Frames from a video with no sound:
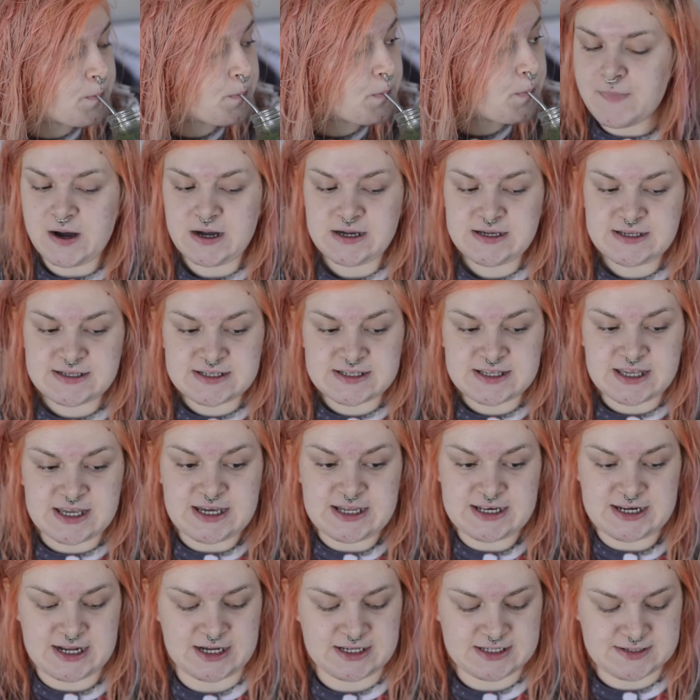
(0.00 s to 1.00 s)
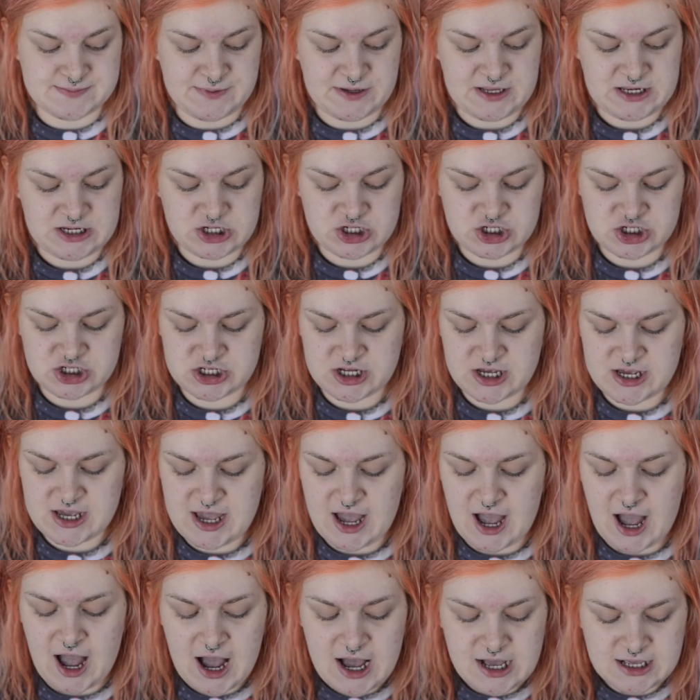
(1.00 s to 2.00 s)
My skin has been
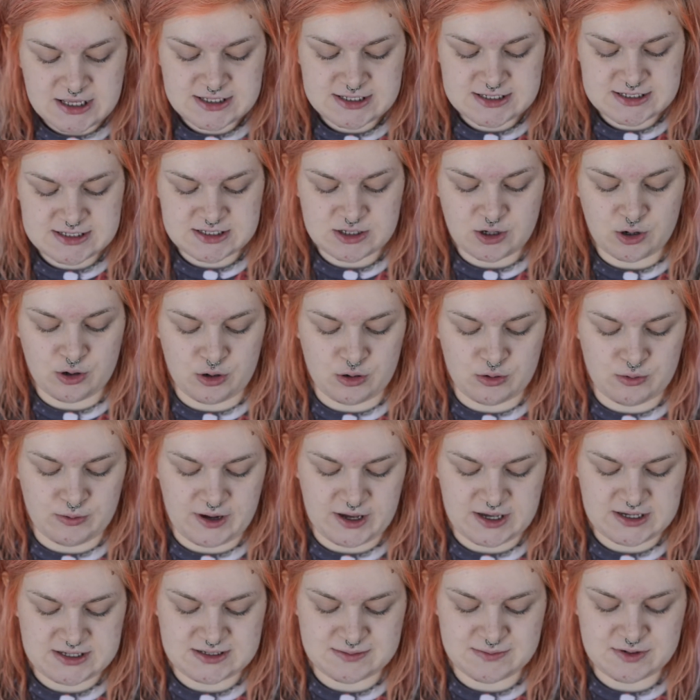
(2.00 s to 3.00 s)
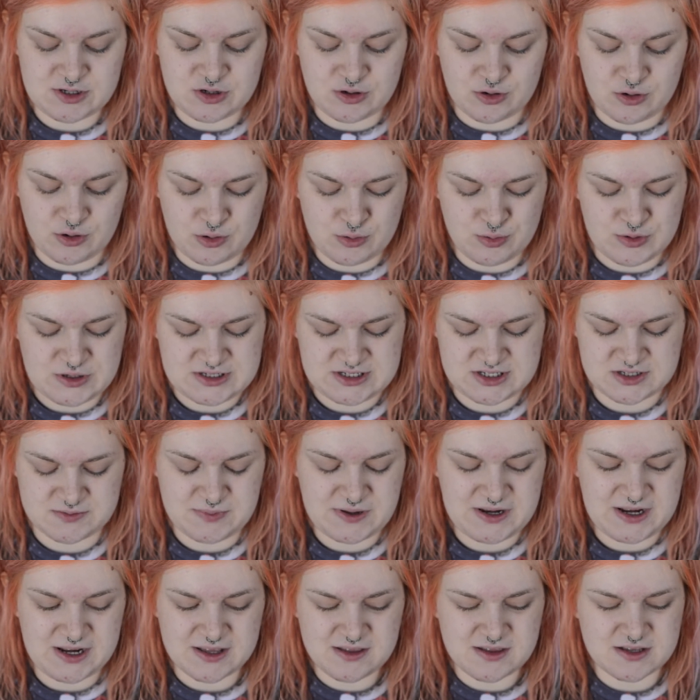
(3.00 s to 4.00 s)
shit as always. I mean, always. It's
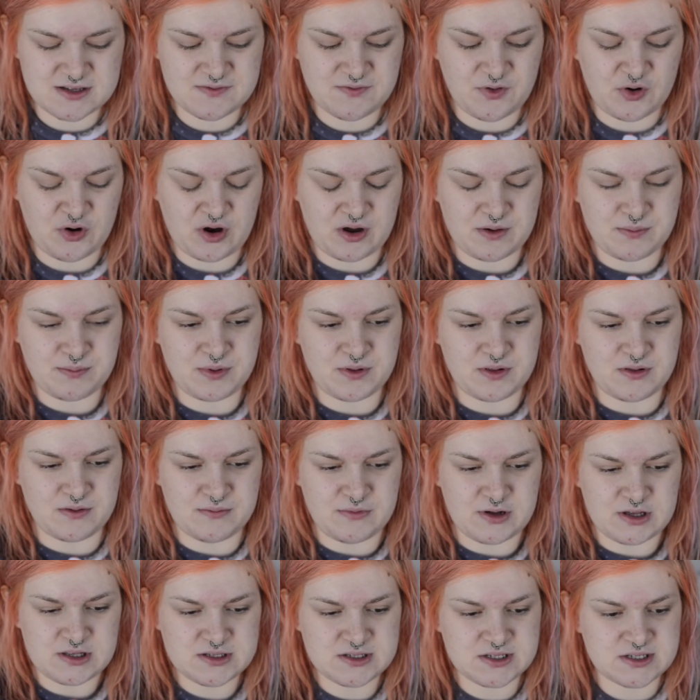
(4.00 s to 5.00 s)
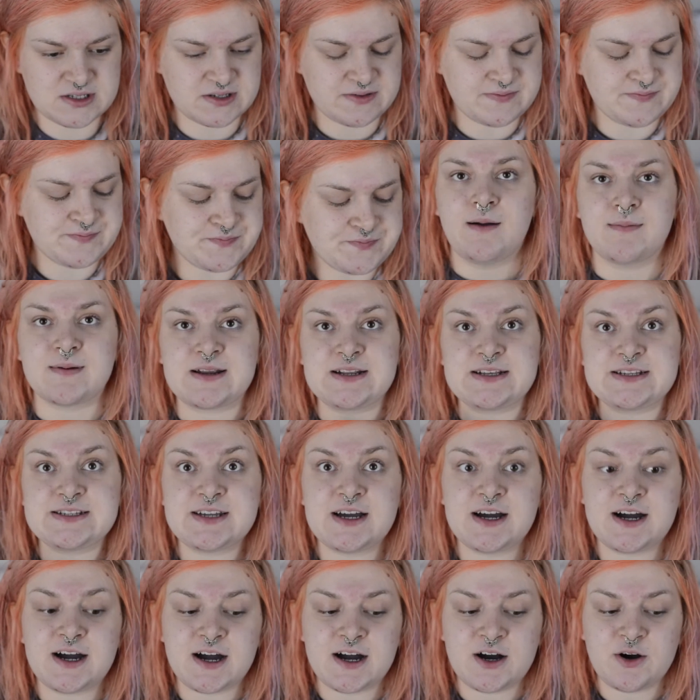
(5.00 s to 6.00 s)
been like this for a couple of months. I'm going to
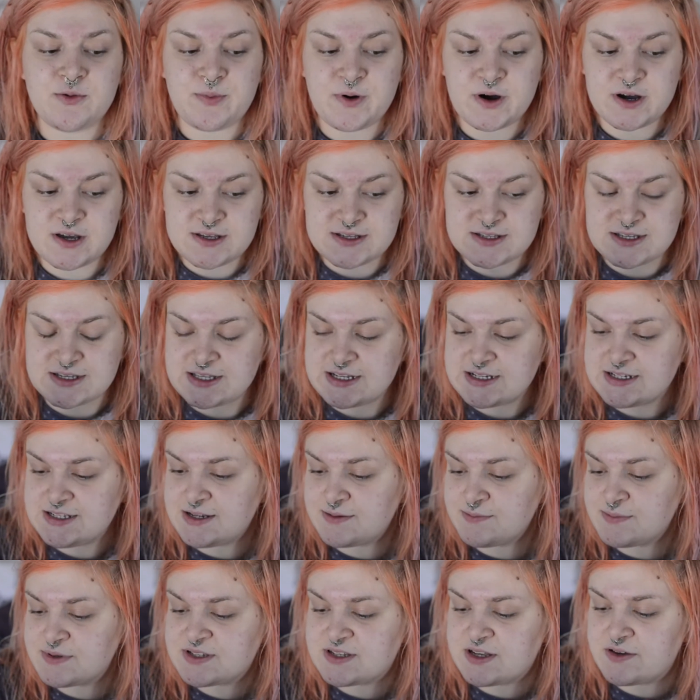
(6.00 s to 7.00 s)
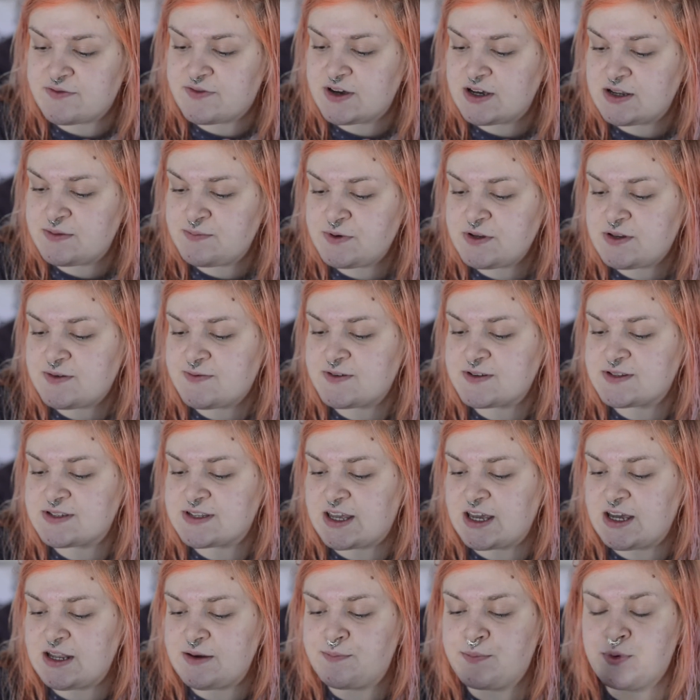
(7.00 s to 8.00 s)
start out by using this No. 7 Beautiful
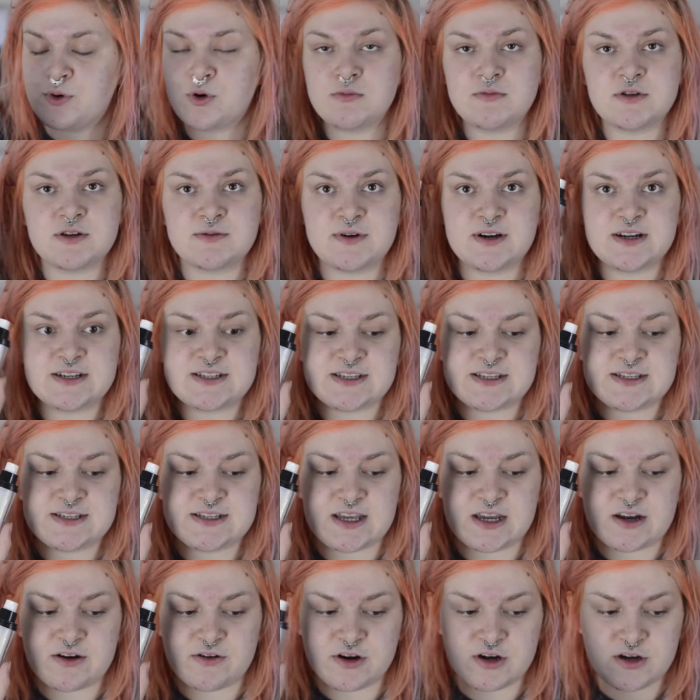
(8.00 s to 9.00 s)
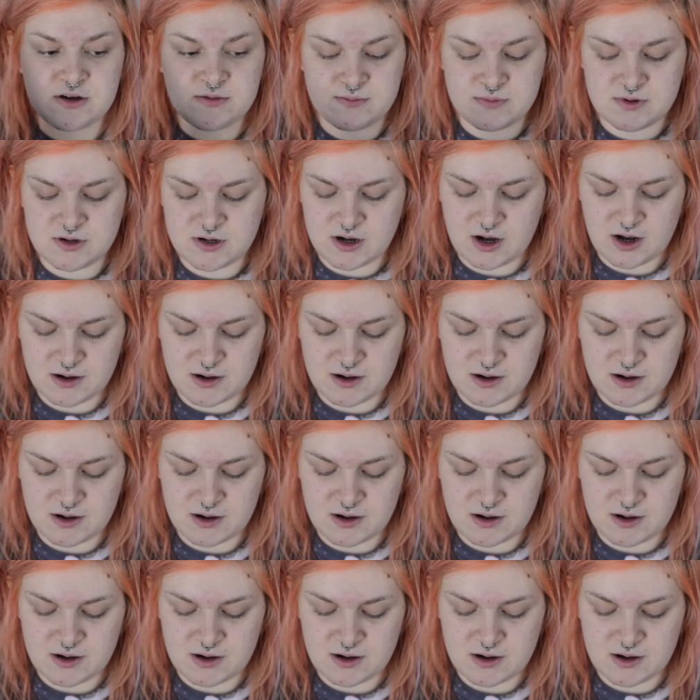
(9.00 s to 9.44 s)
Skin Pore Minimizing Serum.